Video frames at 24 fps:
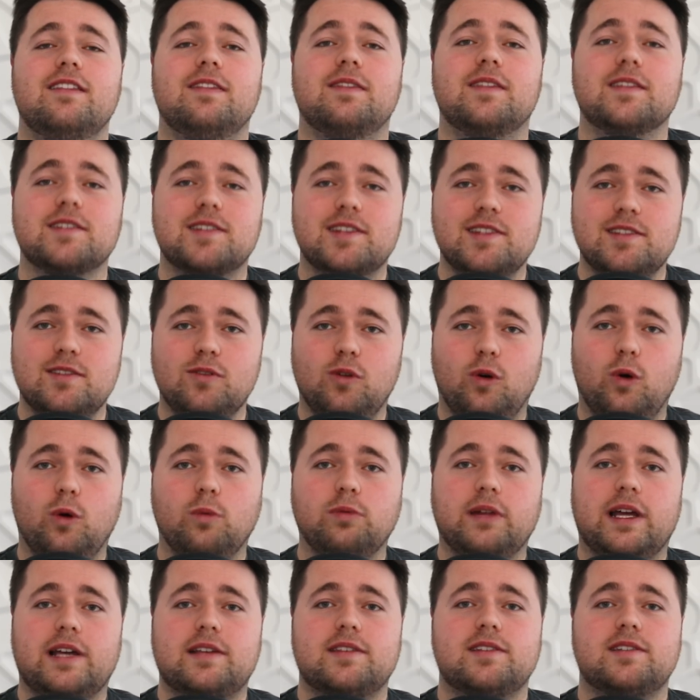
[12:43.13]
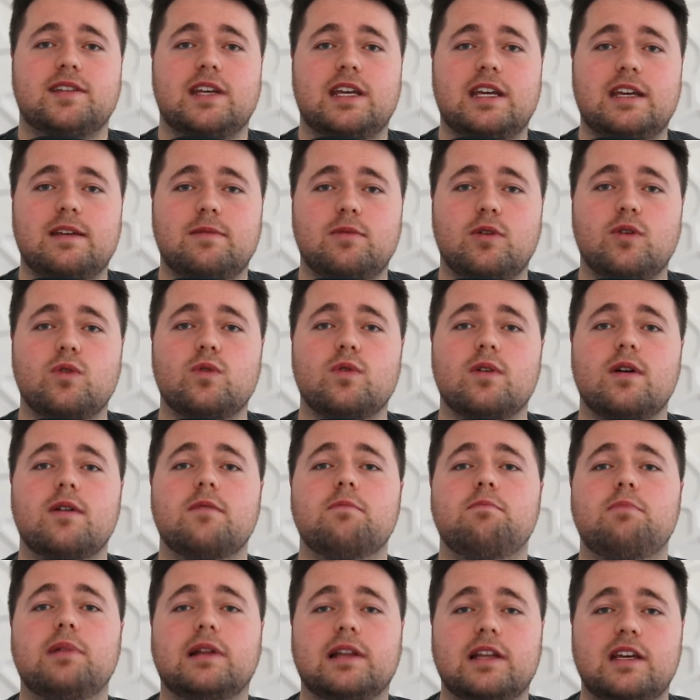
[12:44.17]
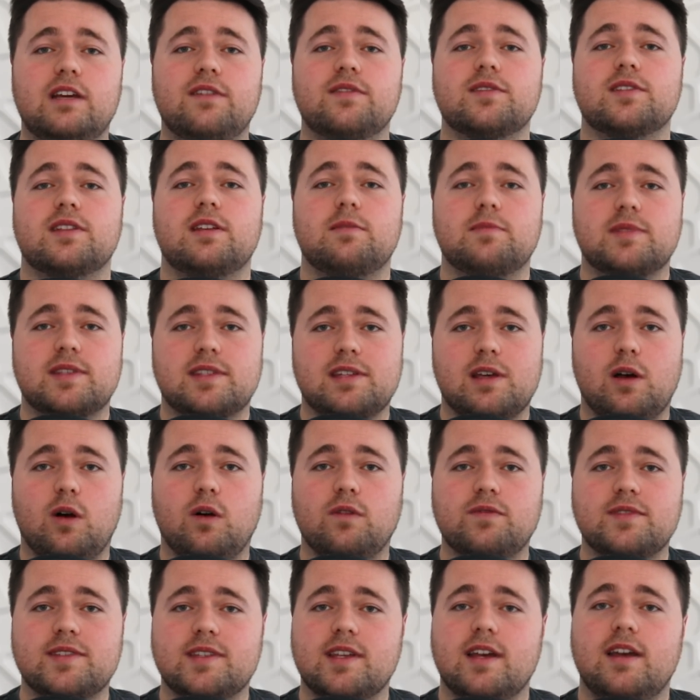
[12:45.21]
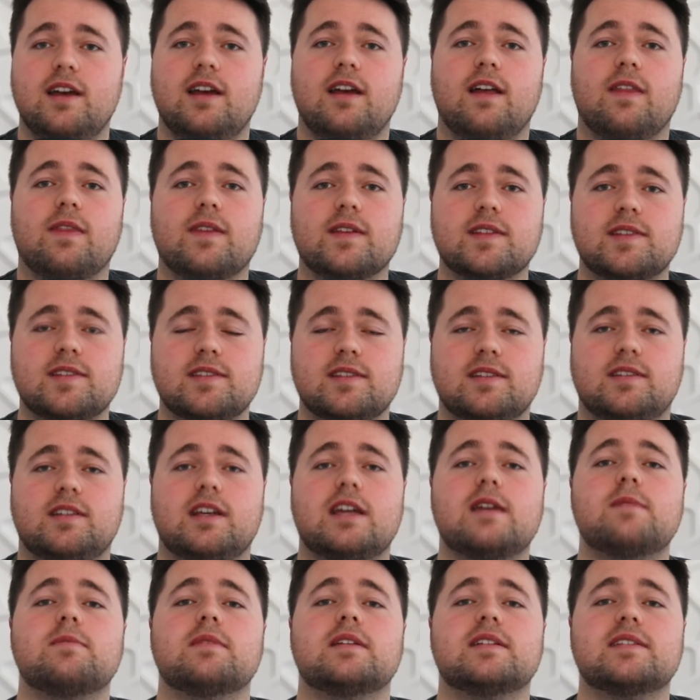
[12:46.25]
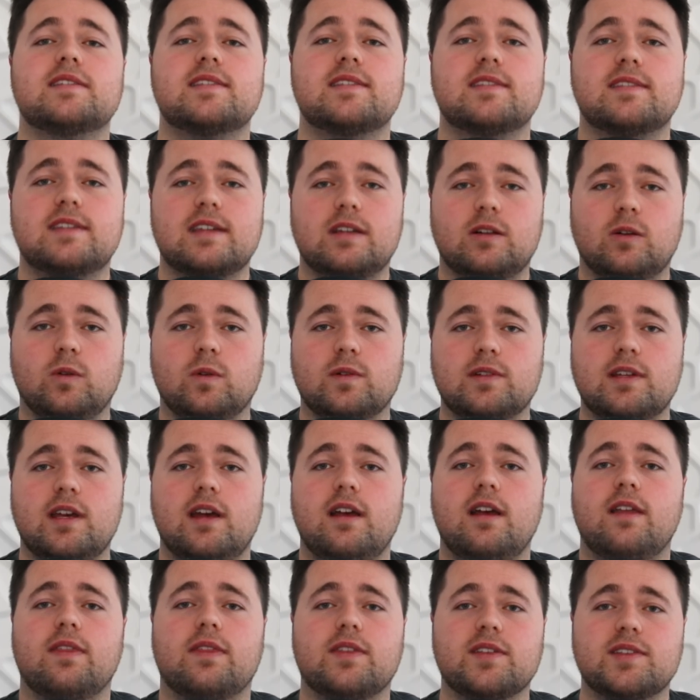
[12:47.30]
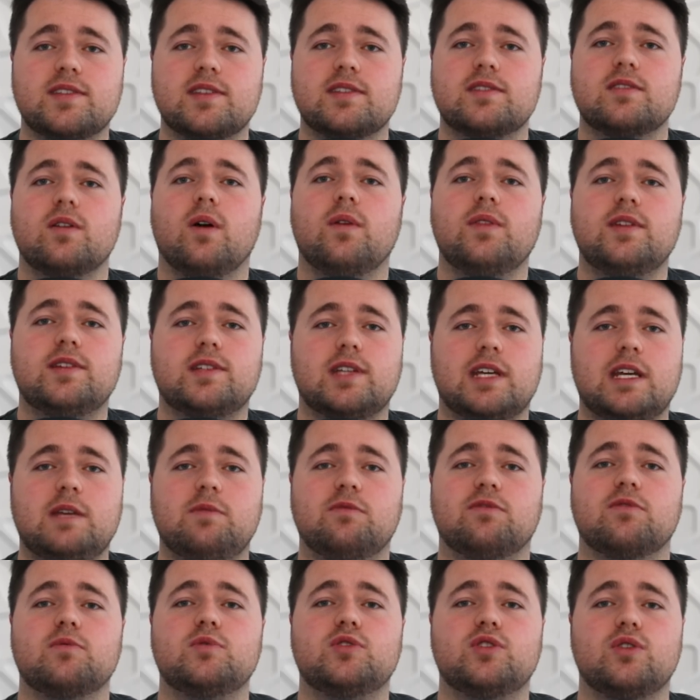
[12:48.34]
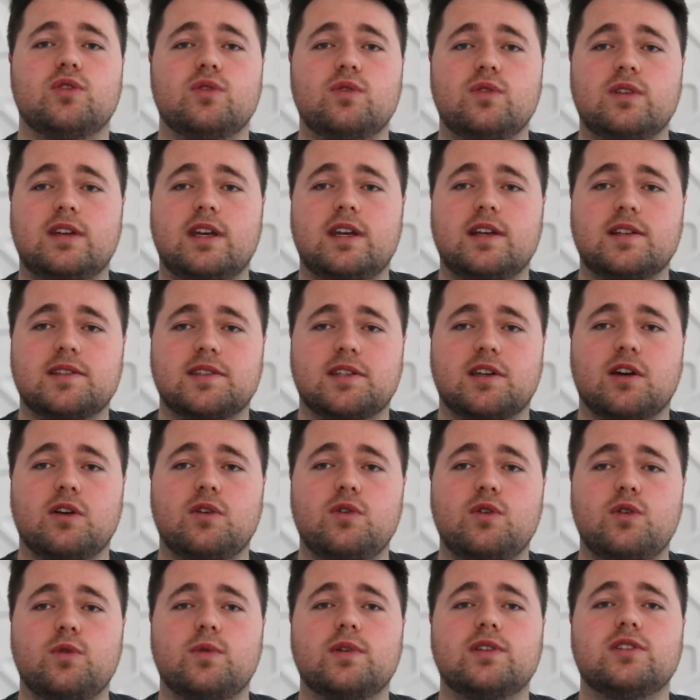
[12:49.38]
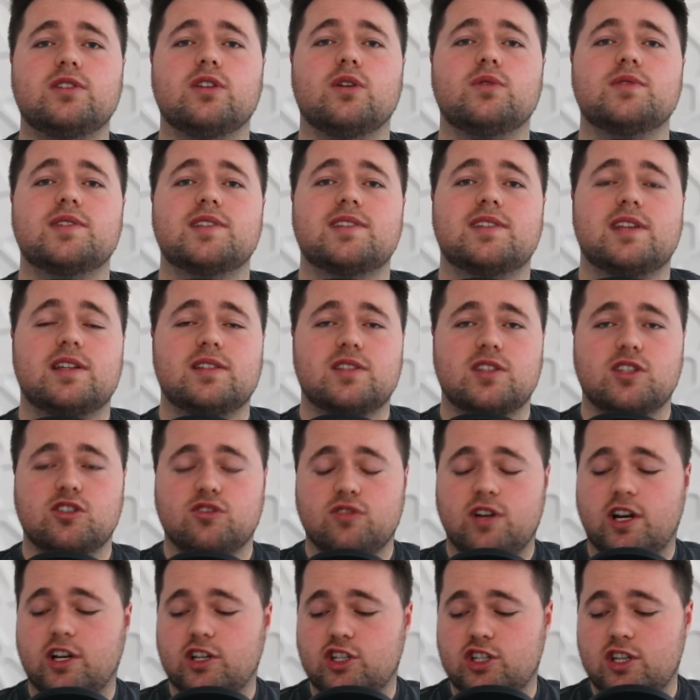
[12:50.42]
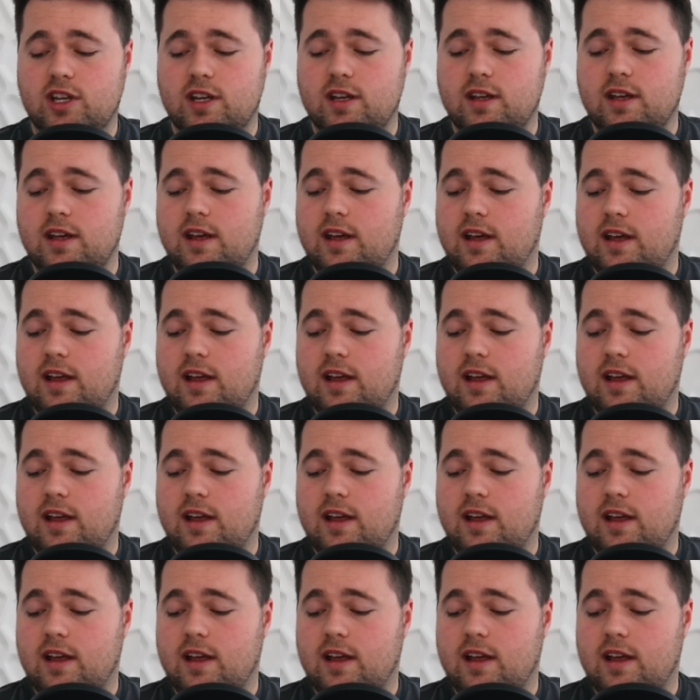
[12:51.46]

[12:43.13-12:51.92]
This is an All Blacks team who believes in themselves. This is a team that is settled. This is not the team from 2 years ago who had no set structure.